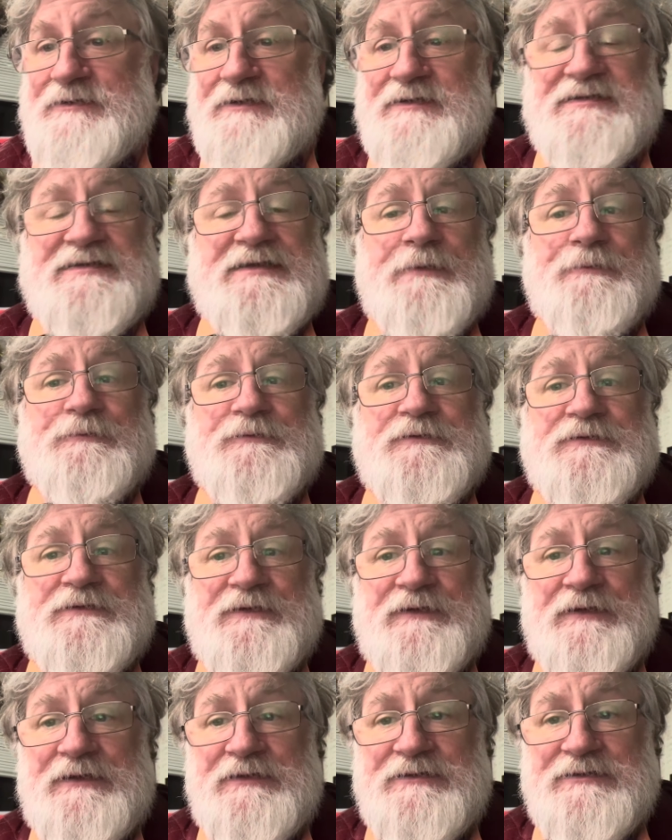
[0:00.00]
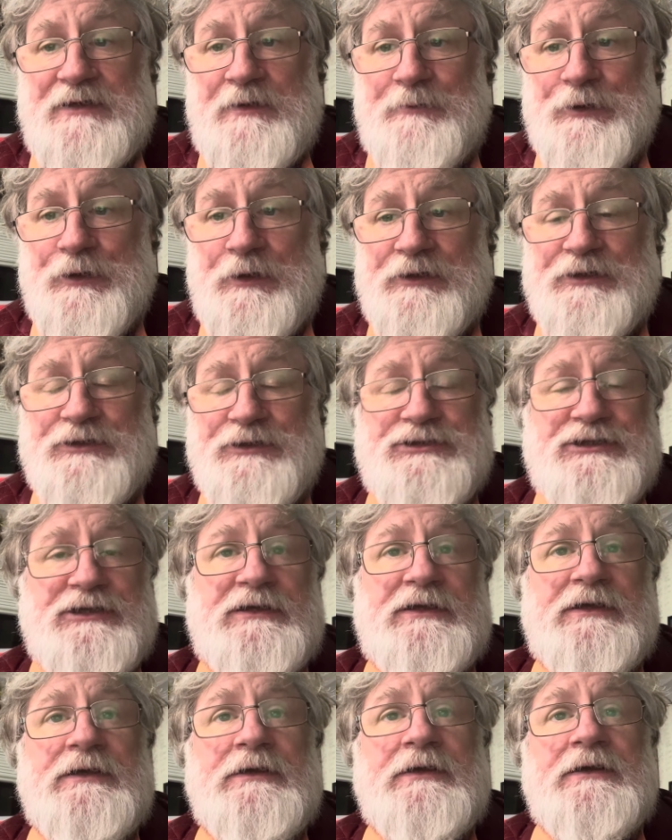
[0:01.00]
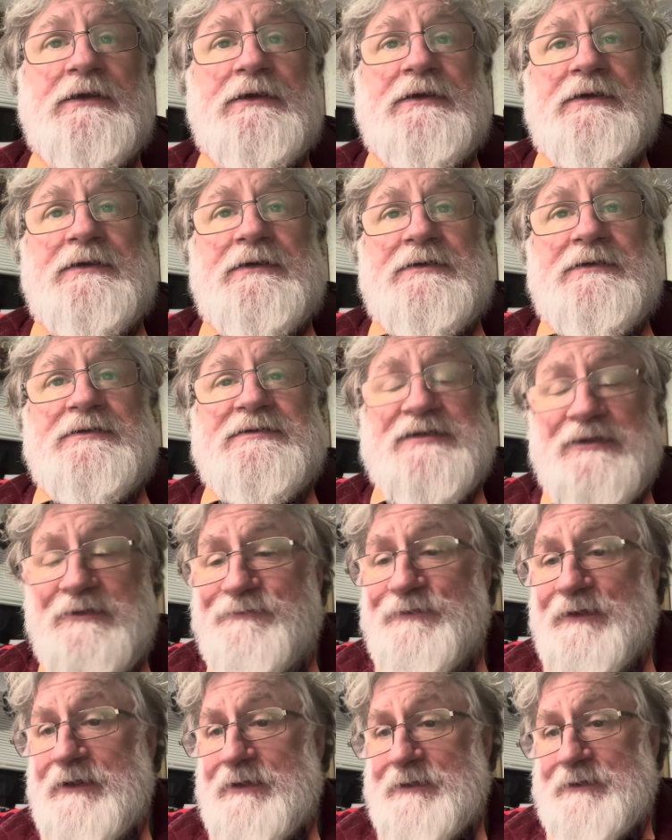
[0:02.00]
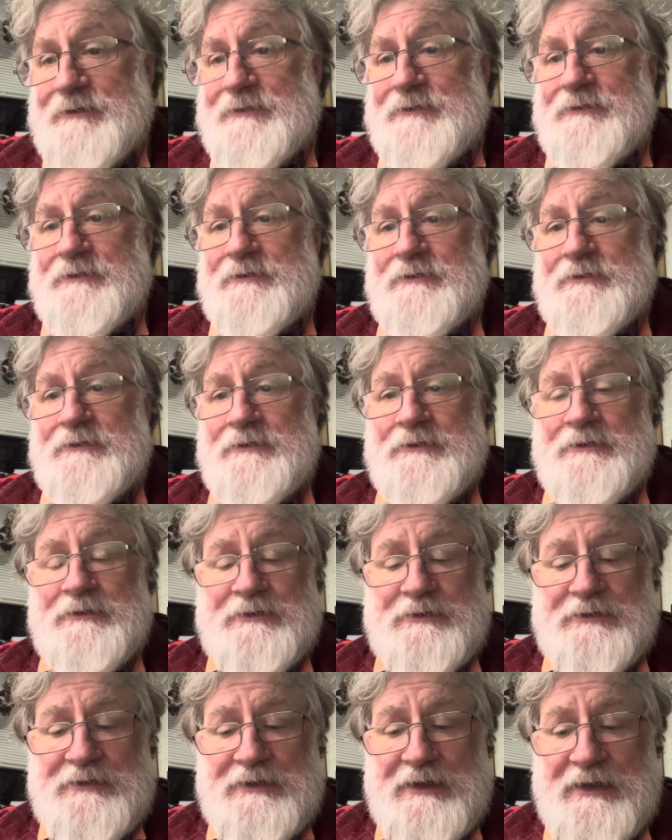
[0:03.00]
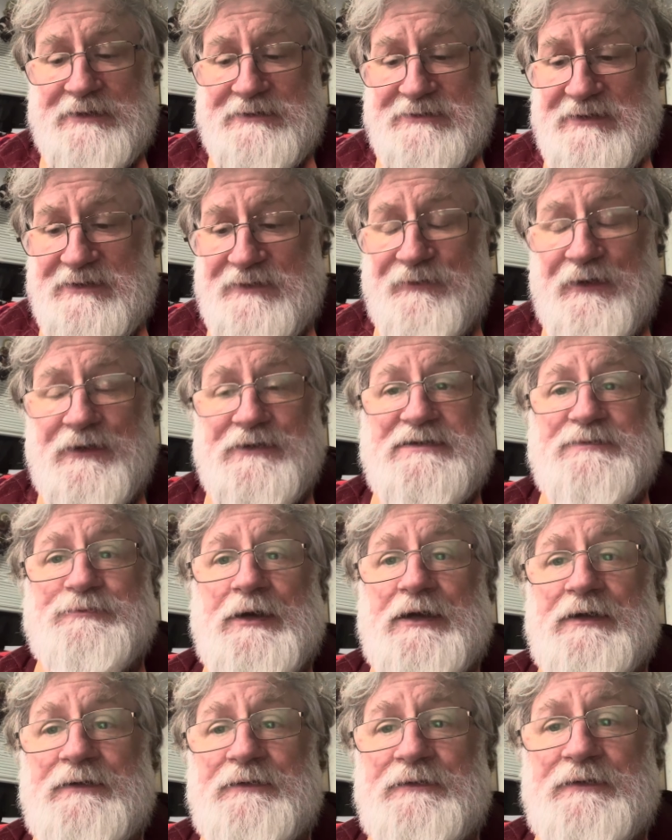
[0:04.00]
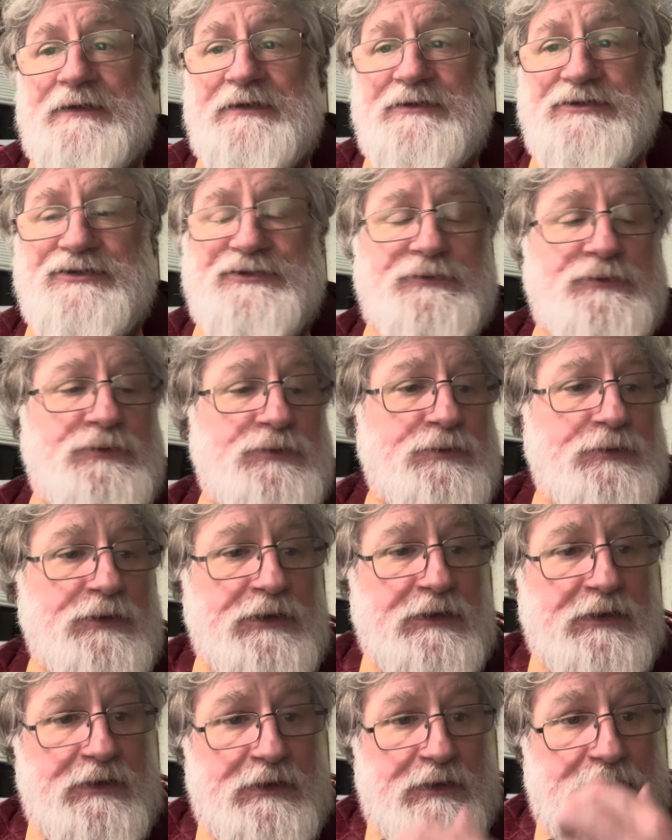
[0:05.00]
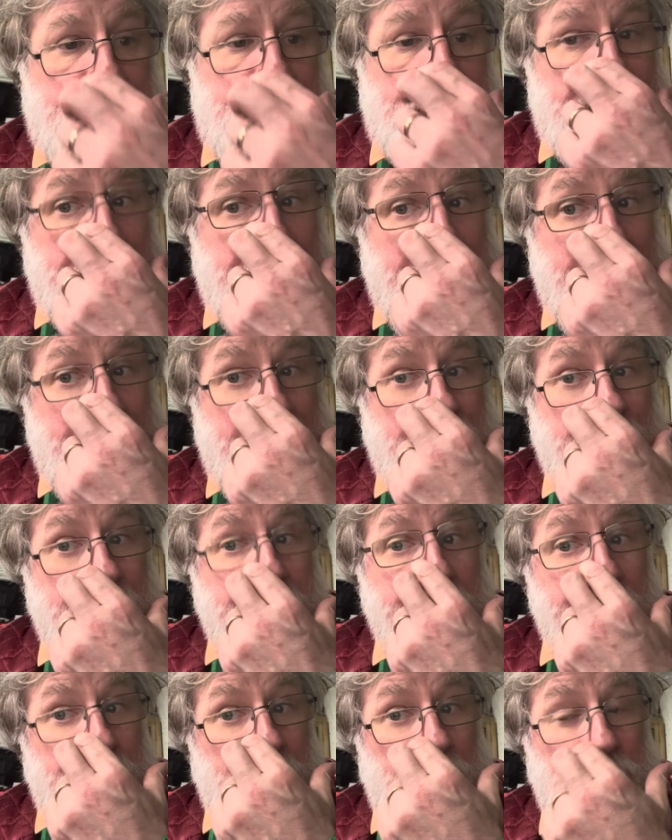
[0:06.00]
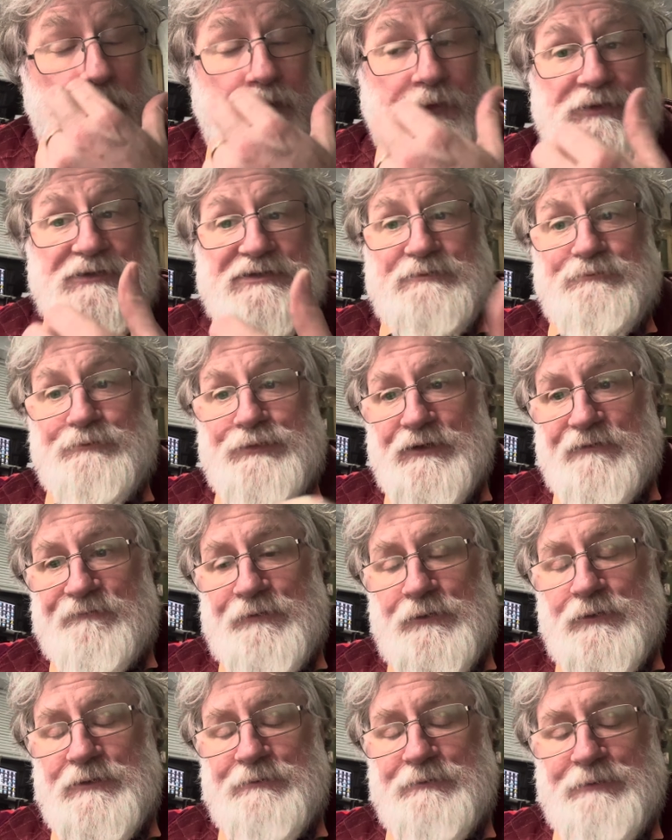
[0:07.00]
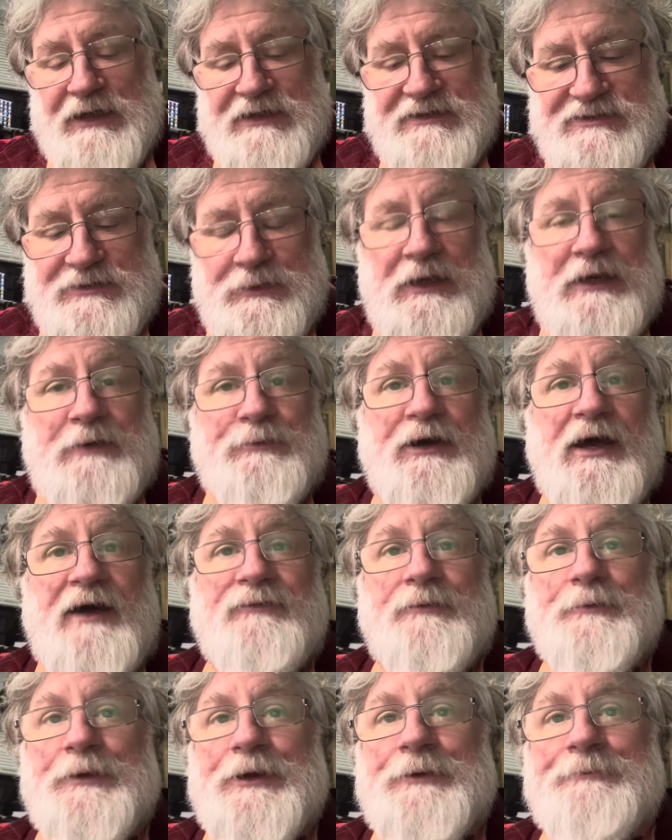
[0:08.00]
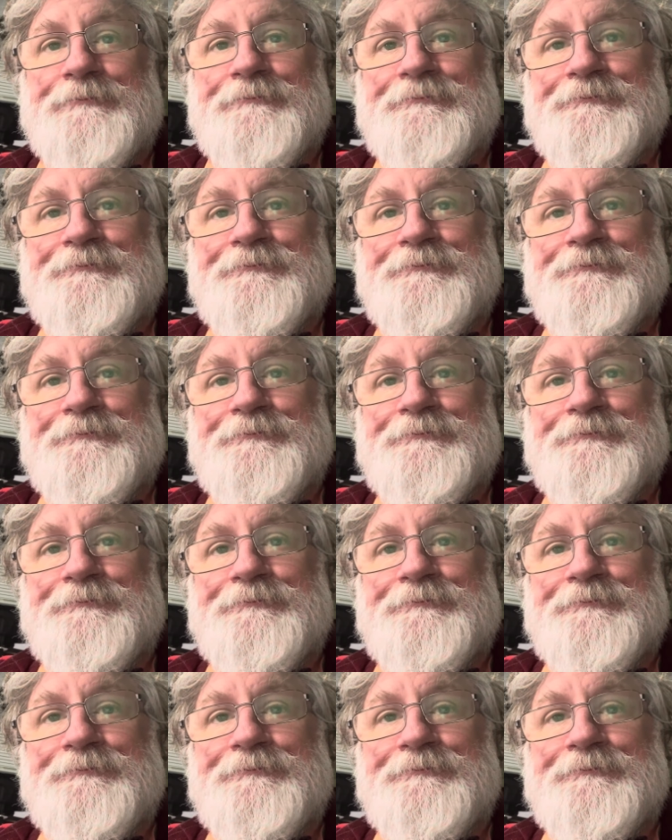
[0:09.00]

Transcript: accept the terminology so far as advanced by the two laws put forward by Suella Braverman.